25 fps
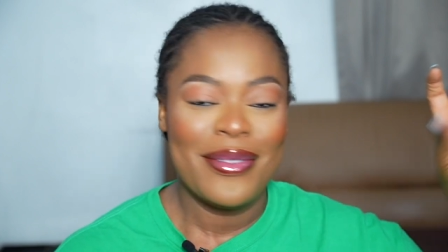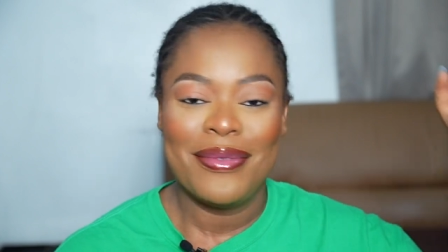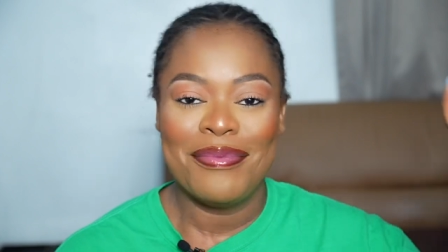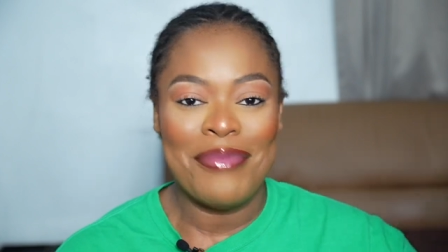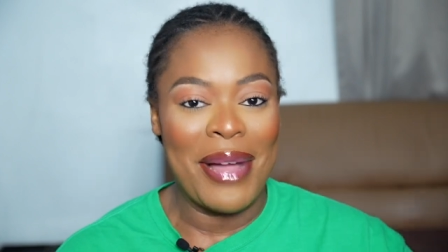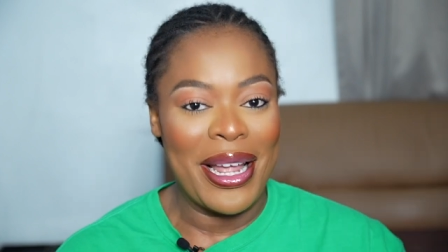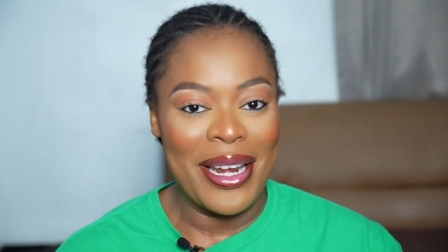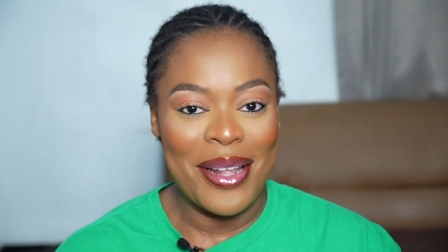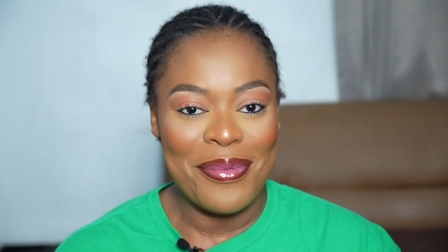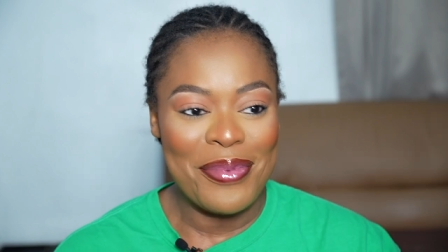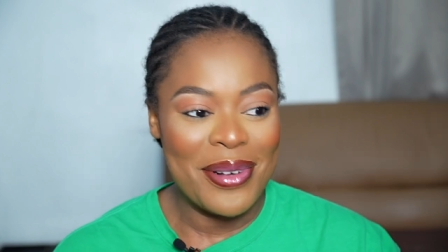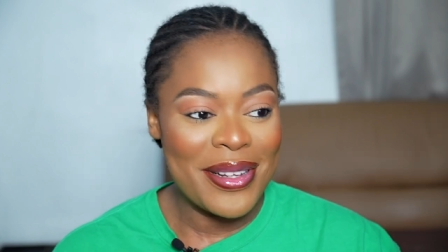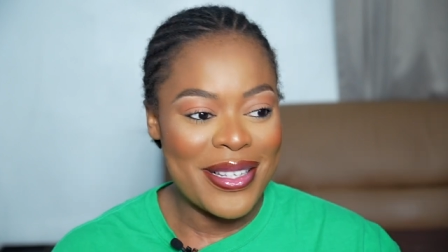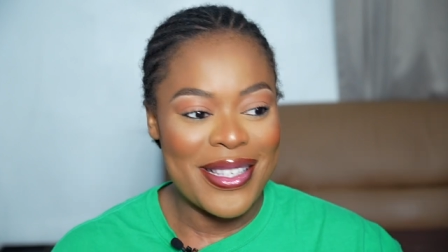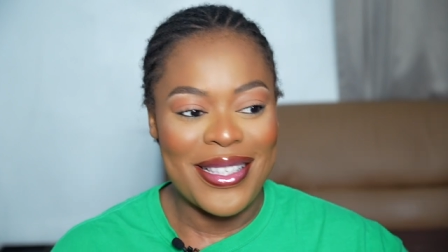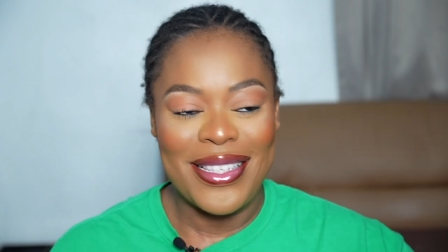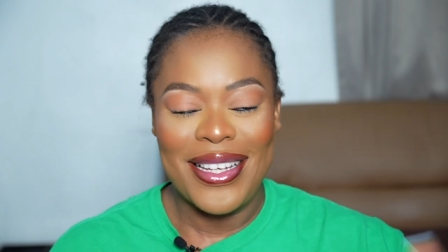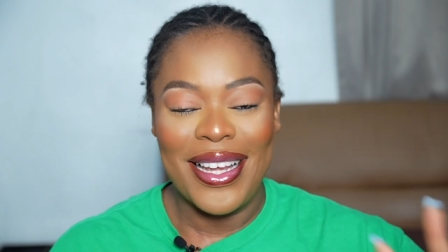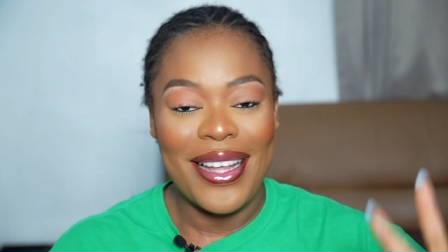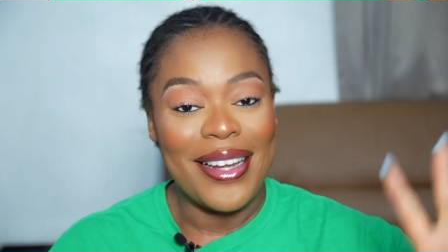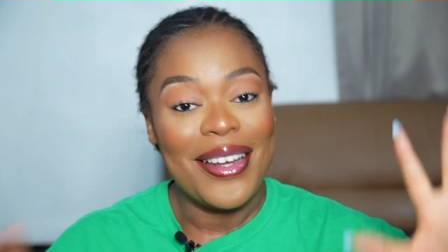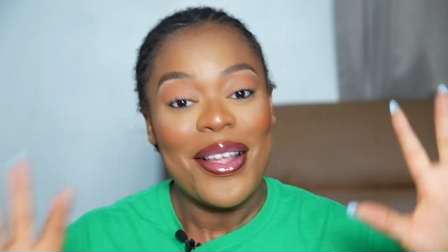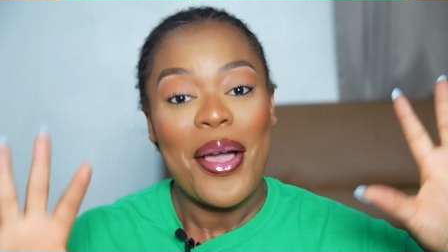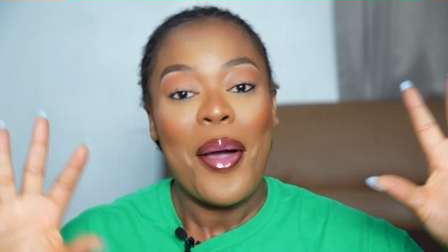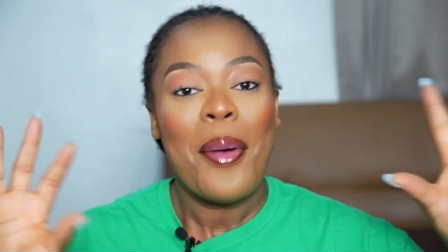My name was
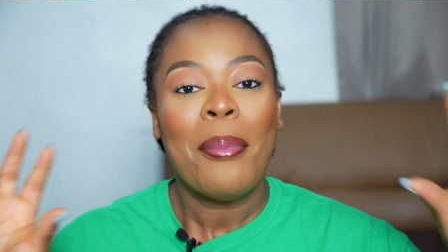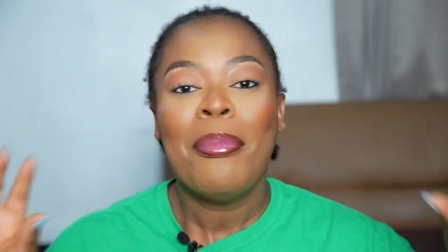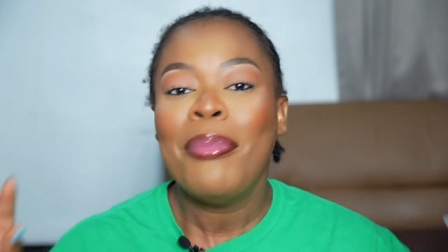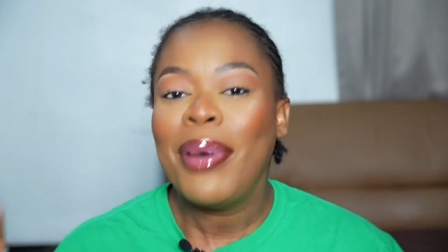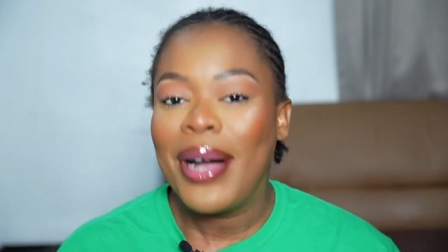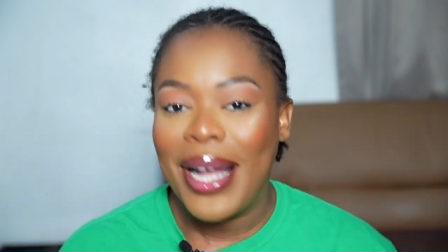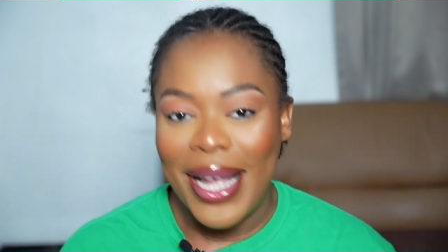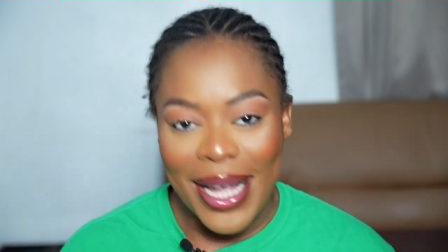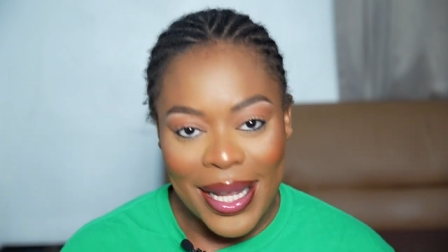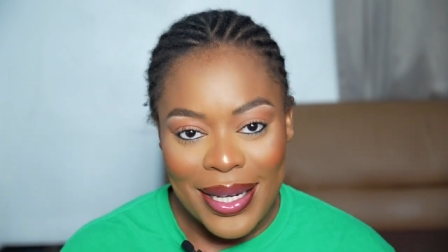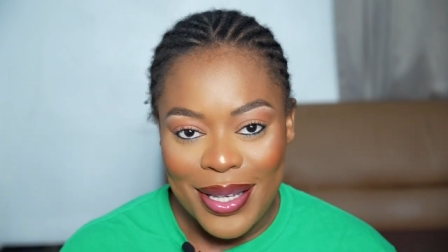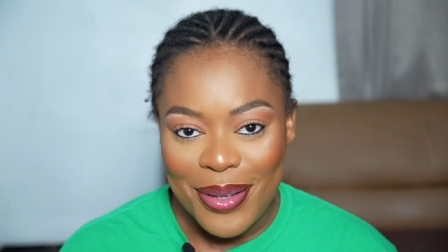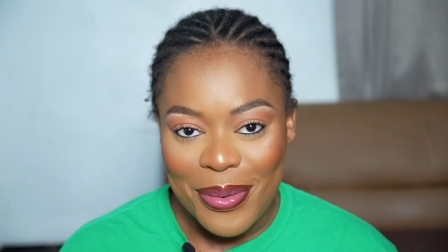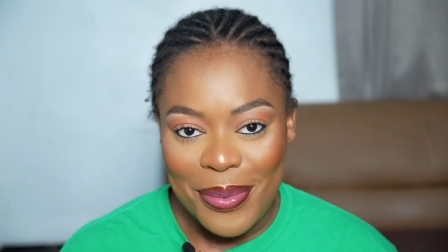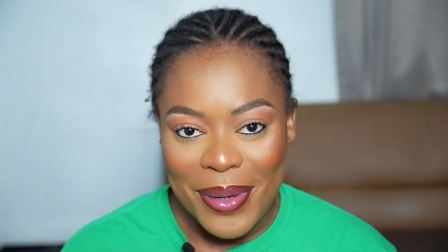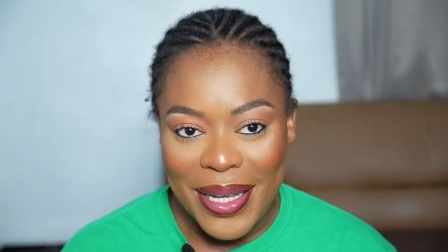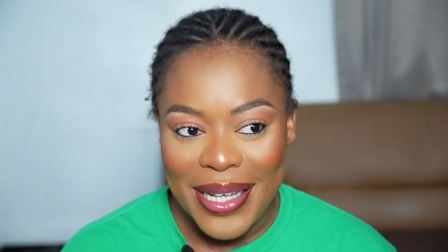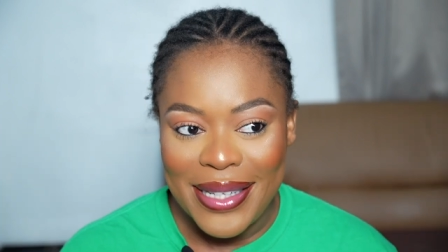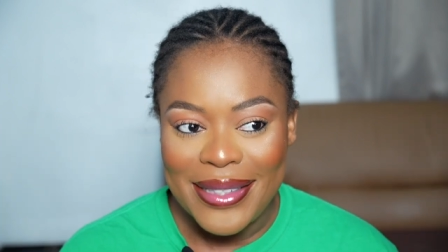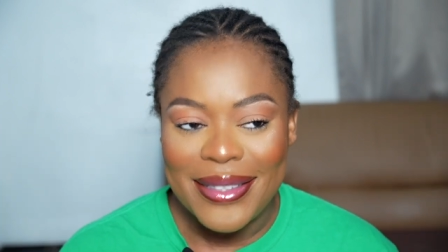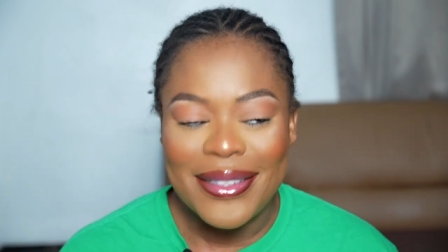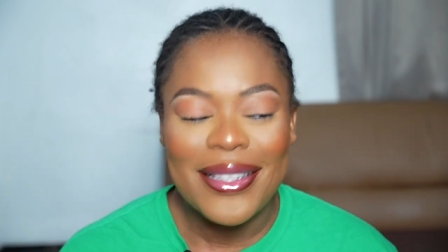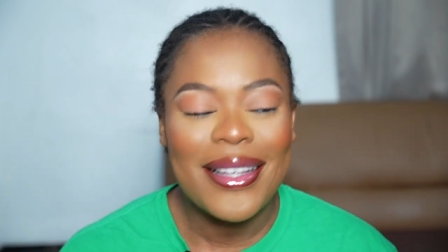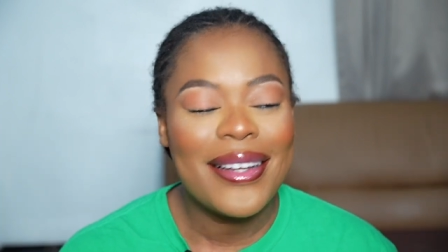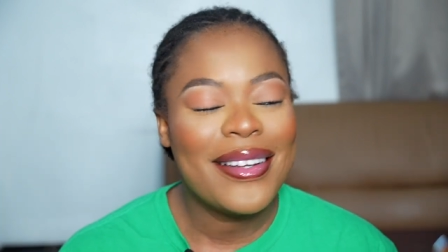Jen. But
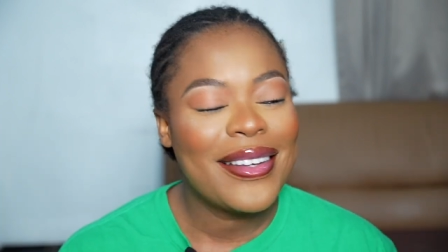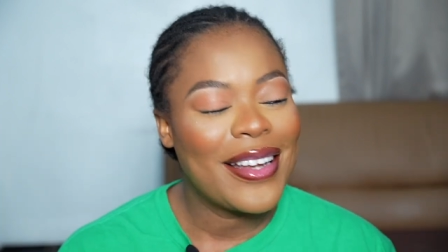anyways,